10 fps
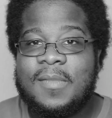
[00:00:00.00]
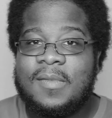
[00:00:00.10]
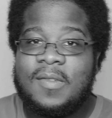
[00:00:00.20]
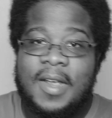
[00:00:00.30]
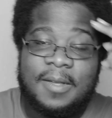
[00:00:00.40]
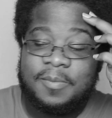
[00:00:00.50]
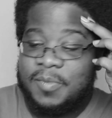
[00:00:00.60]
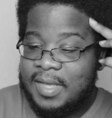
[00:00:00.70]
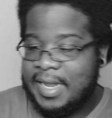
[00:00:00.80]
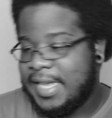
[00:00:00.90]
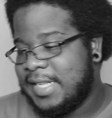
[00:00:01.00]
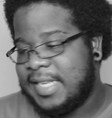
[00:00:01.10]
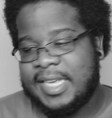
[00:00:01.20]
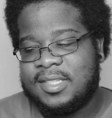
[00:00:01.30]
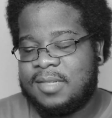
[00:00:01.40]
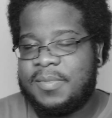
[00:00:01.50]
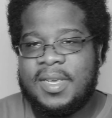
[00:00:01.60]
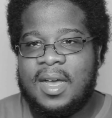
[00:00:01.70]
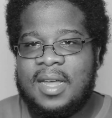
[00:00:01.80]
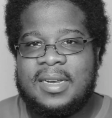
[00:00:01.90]
right? And he's injured
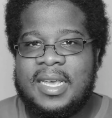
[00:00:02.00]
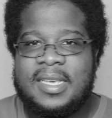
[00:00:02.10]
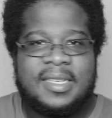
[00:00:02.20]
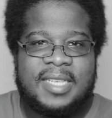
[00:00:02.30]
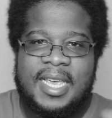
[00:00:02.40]
beyond, like, his